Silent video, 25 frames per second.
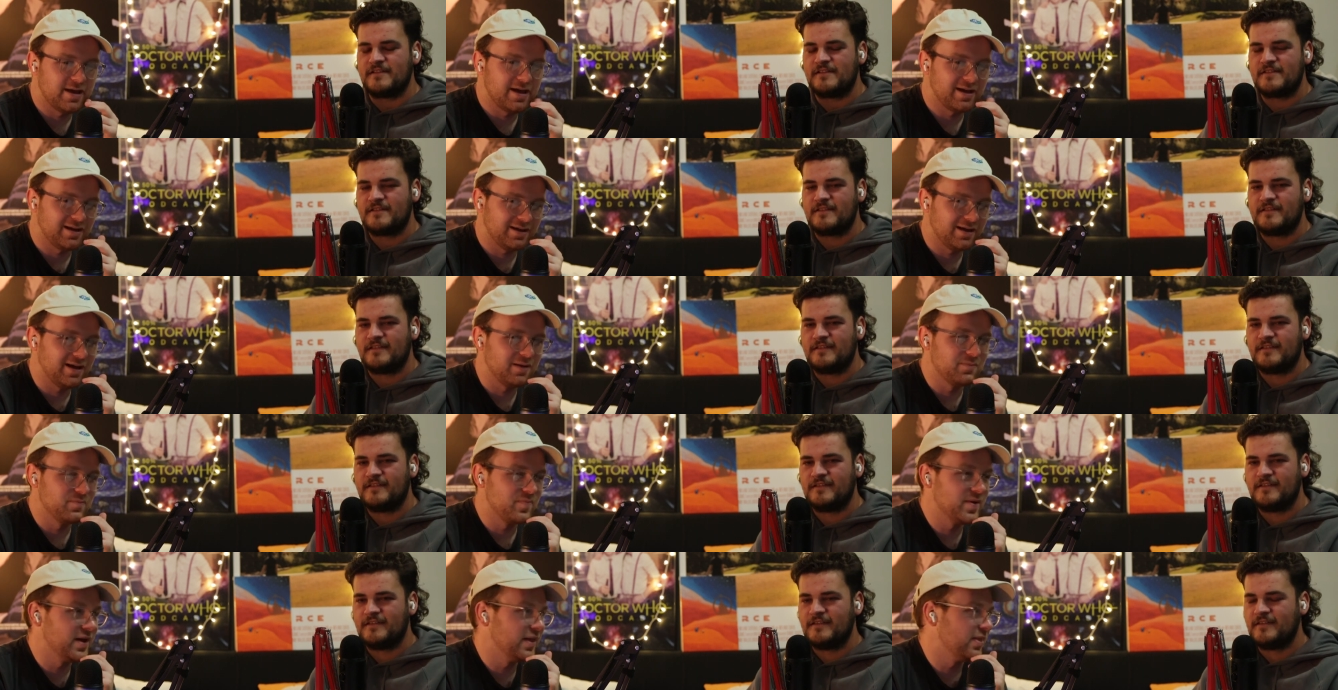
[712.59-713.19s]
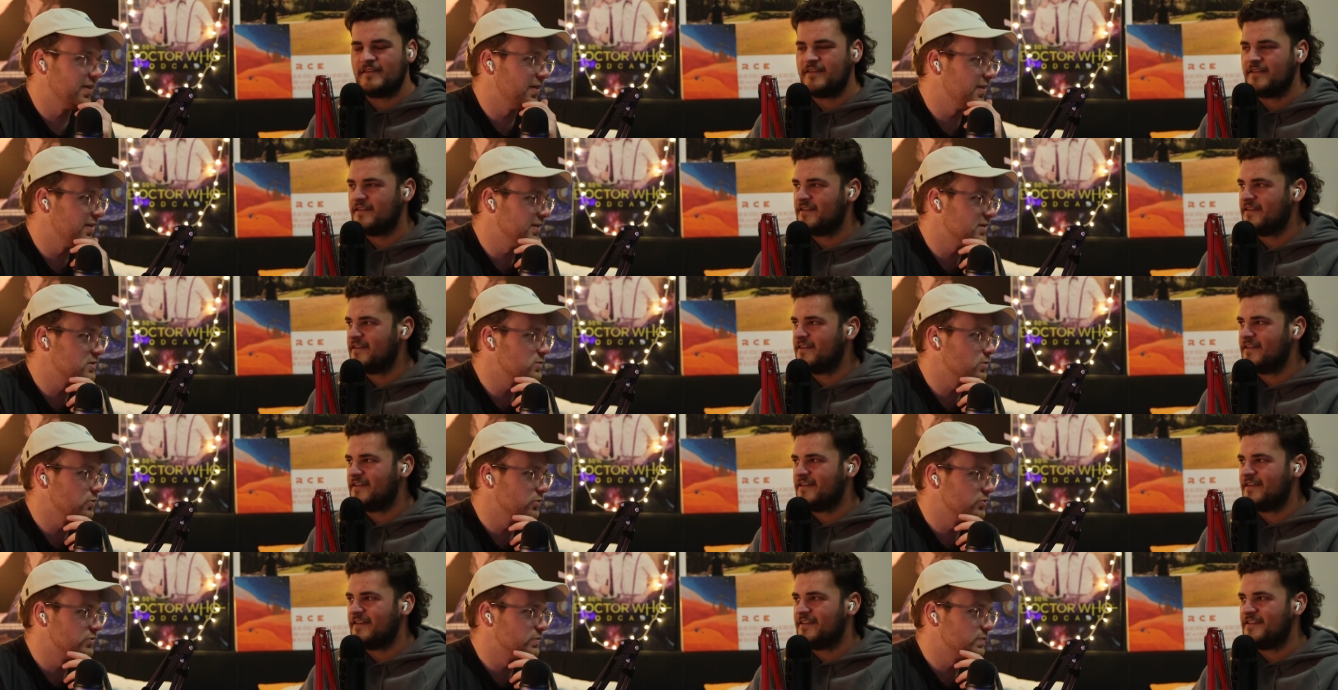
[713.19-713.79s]
Speaker 1: Yeah, I bet that
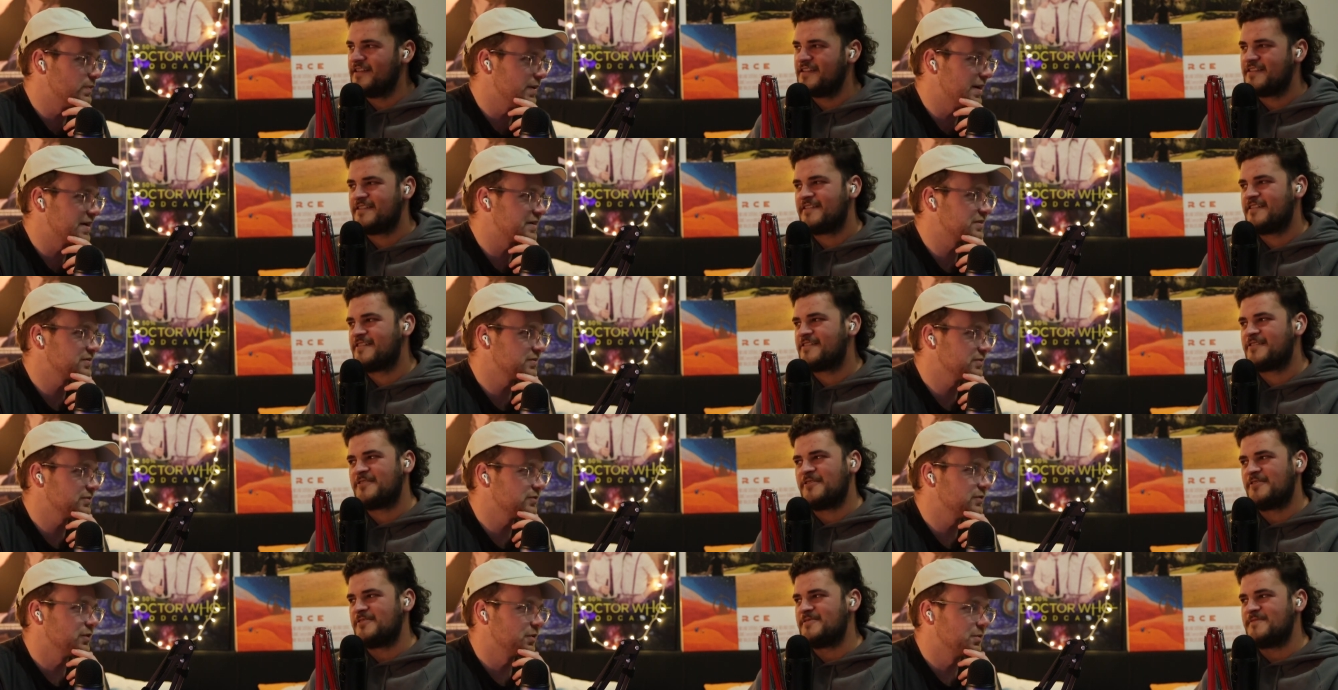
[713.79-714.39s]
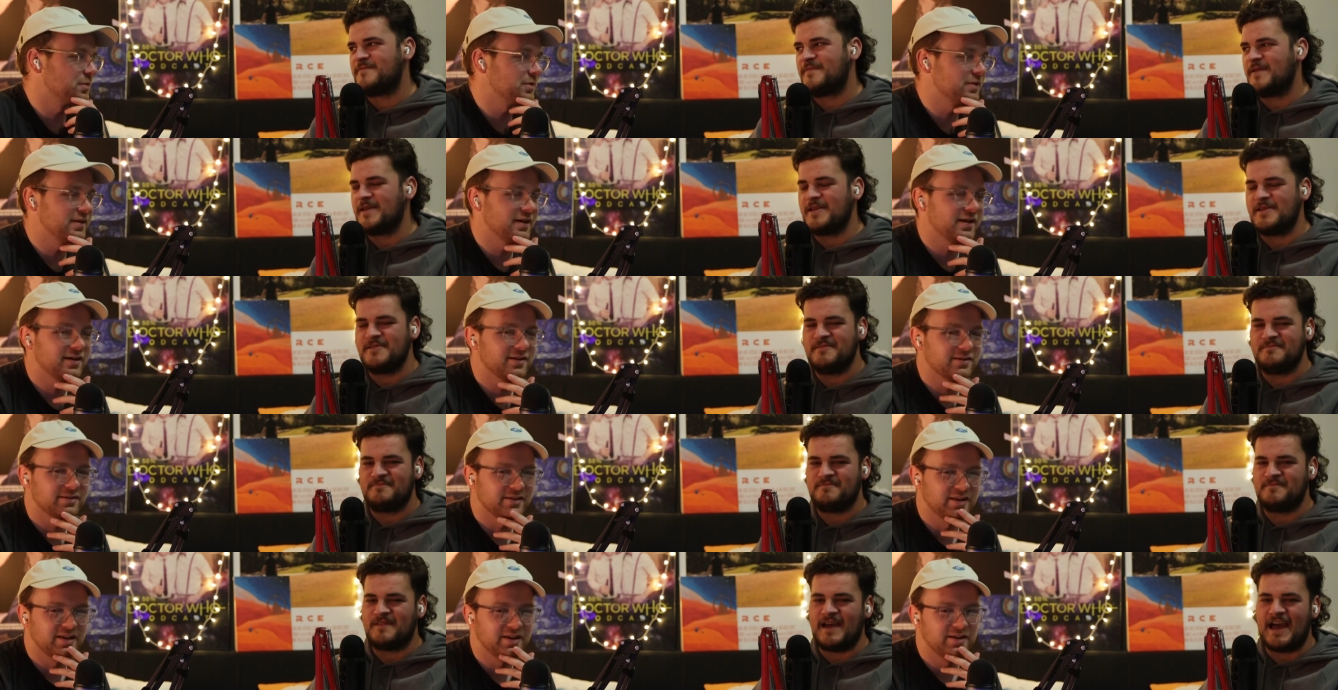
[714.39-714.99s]
this was. This has got to
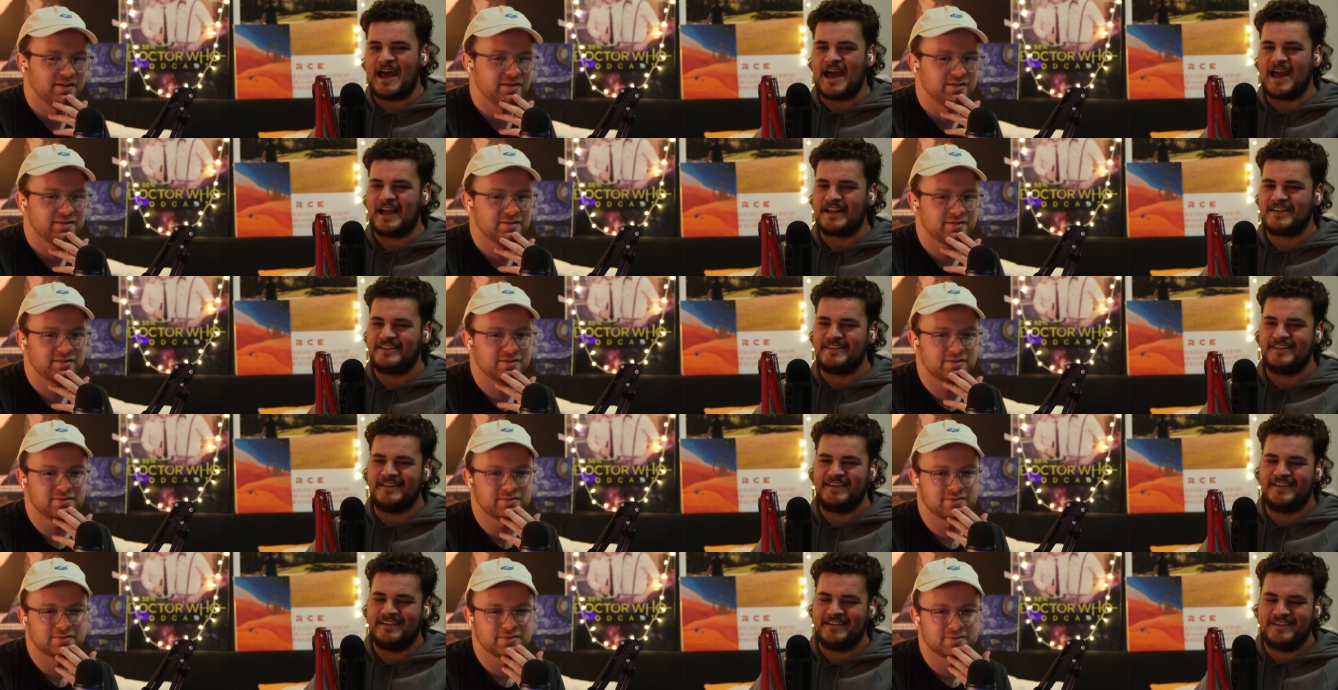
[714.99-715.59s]
be backed. Yeah.